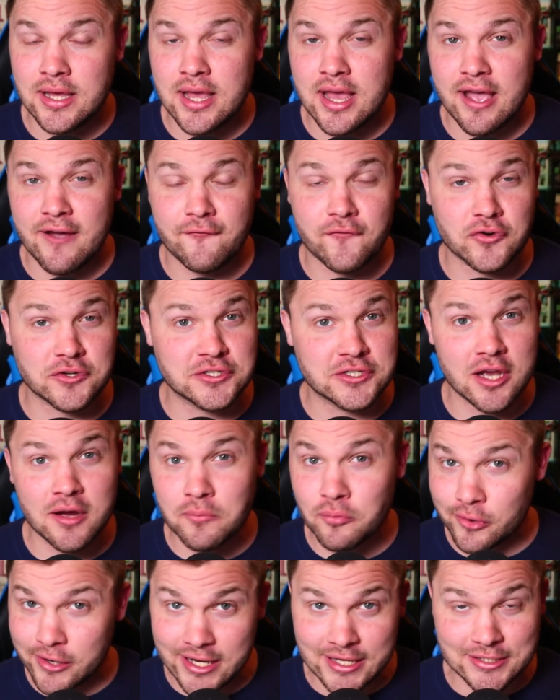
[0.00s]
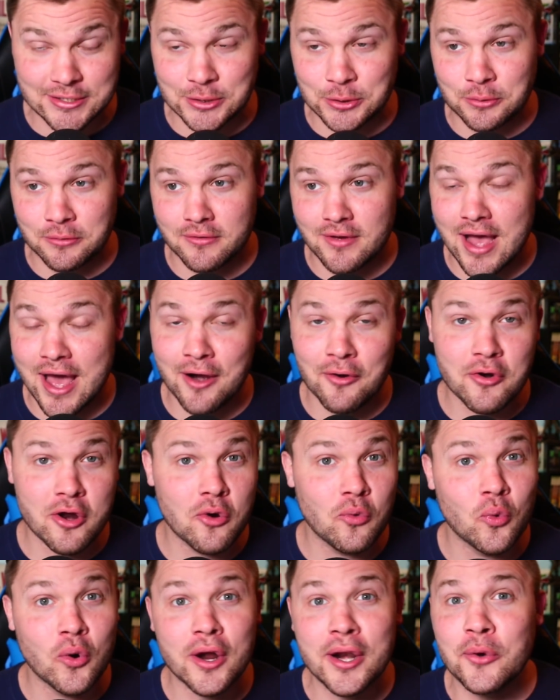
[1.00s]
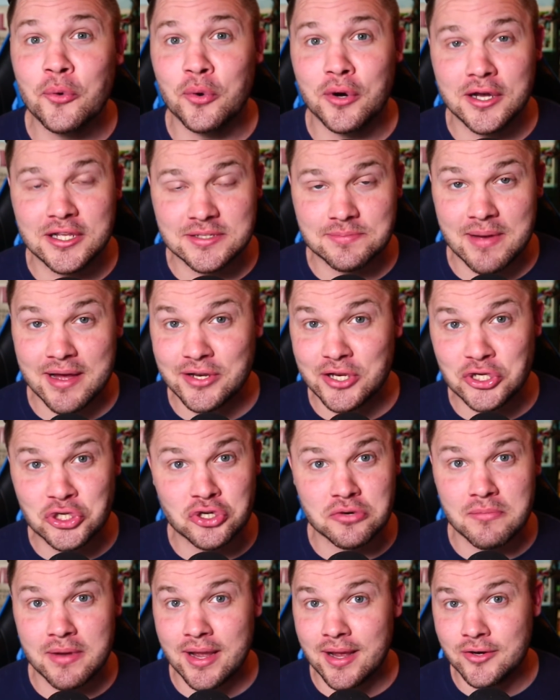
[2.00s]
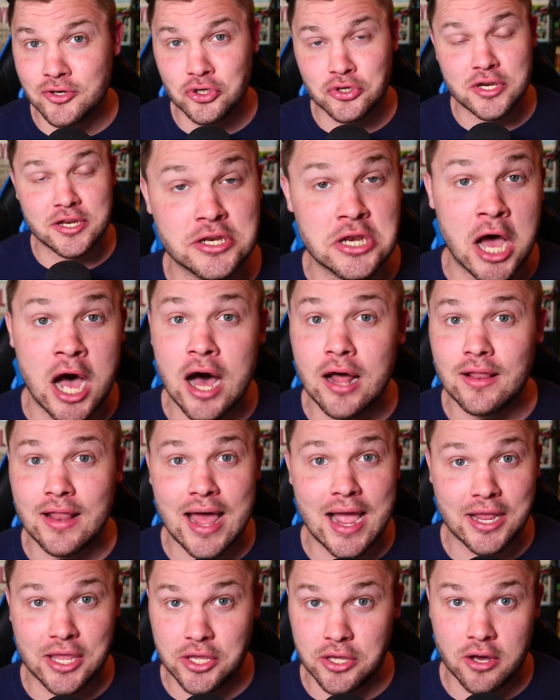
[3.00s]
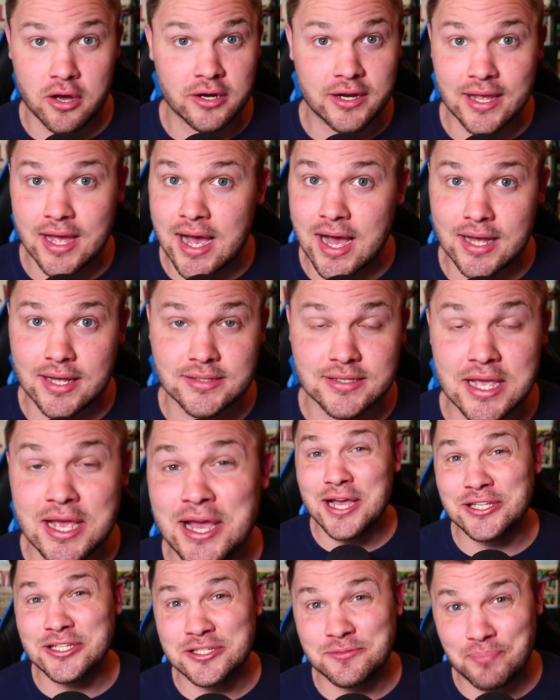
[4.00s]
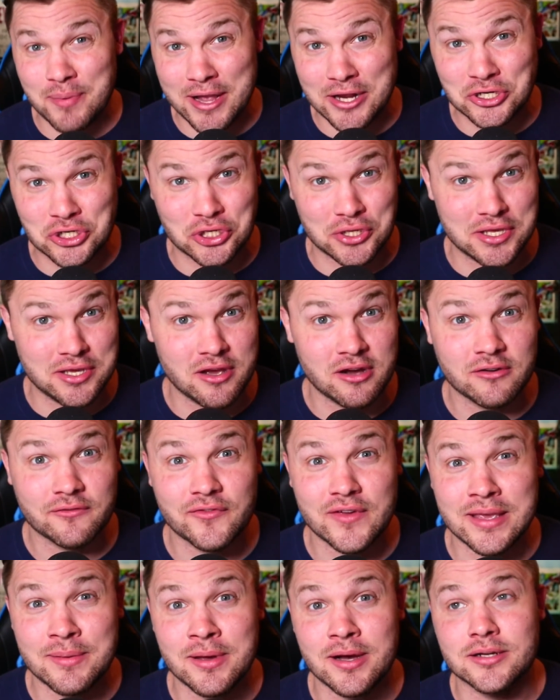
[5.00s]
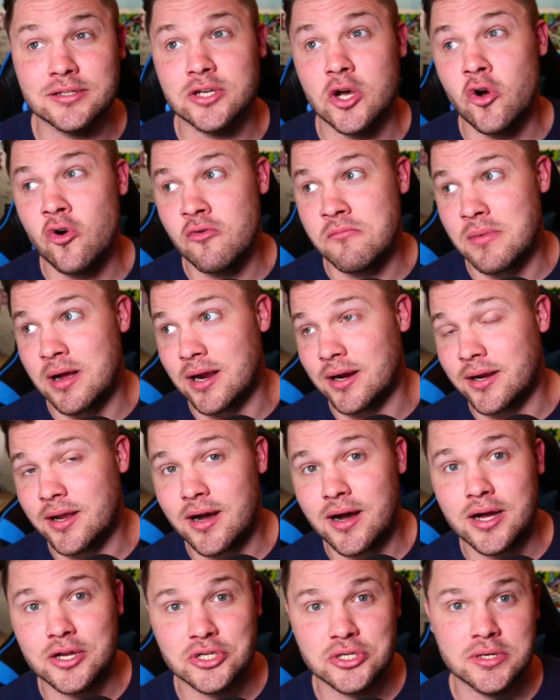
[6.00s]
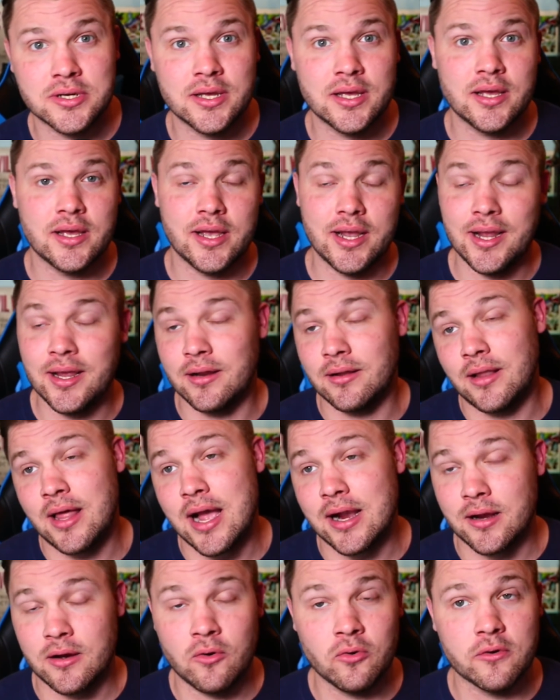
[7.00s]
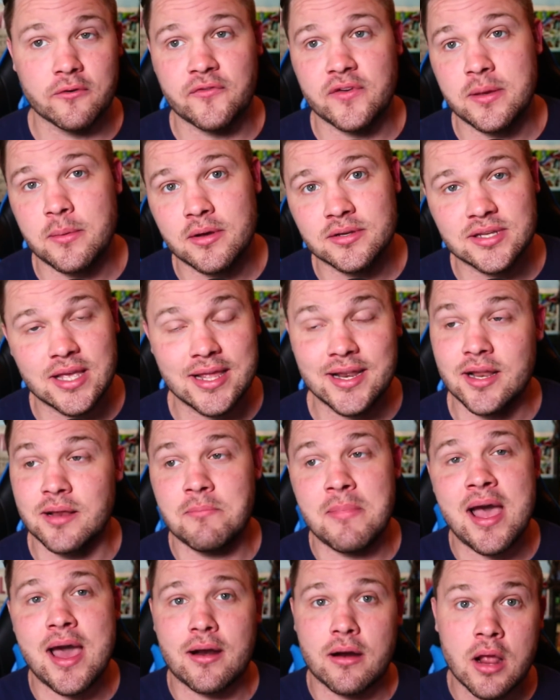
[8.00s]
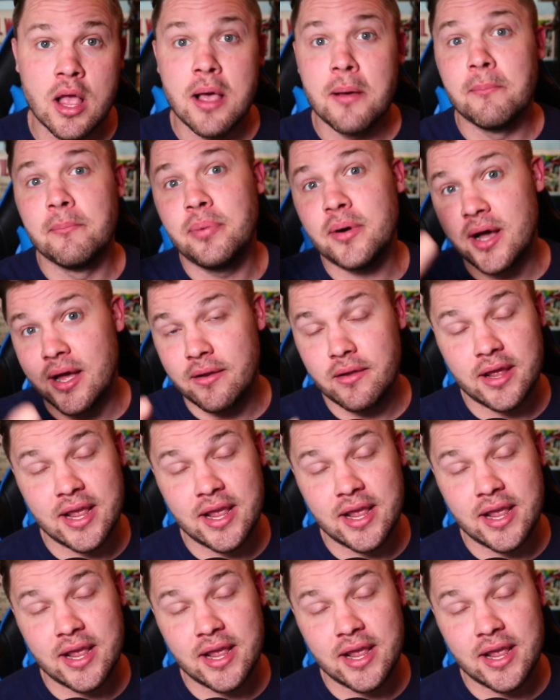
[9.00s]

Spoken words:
and for some reason, I don't know what it was, my district manager did not like young guys, especially young females. Oh my gosh. He didn't like older females. It didn't matter. But